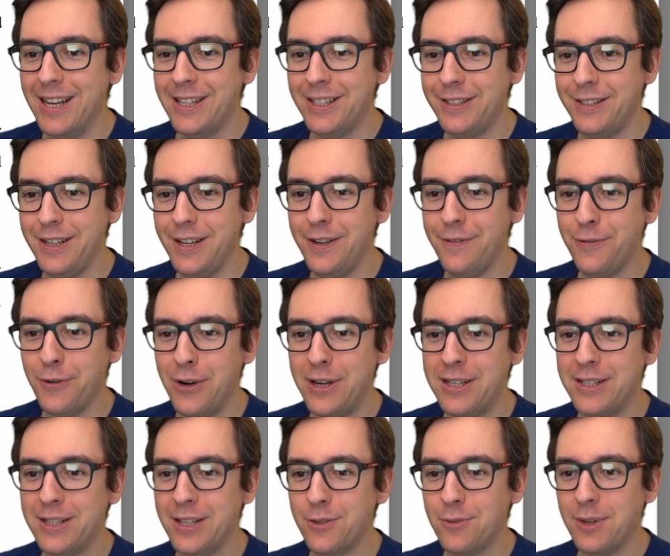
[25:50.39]
See, for
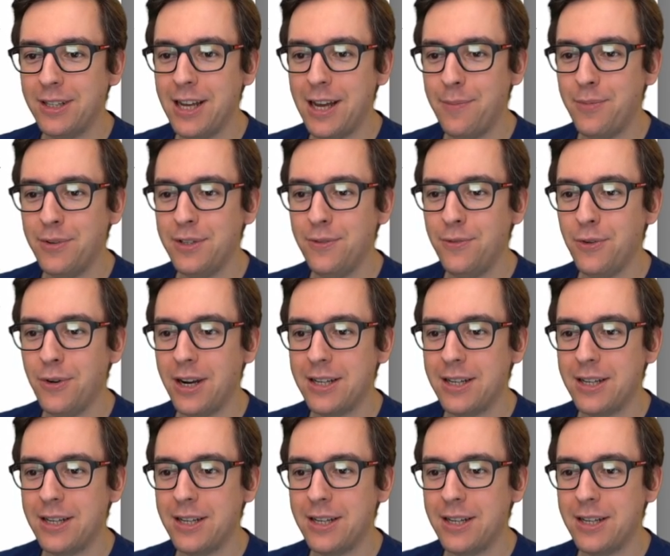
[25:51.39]
instance, what happened if you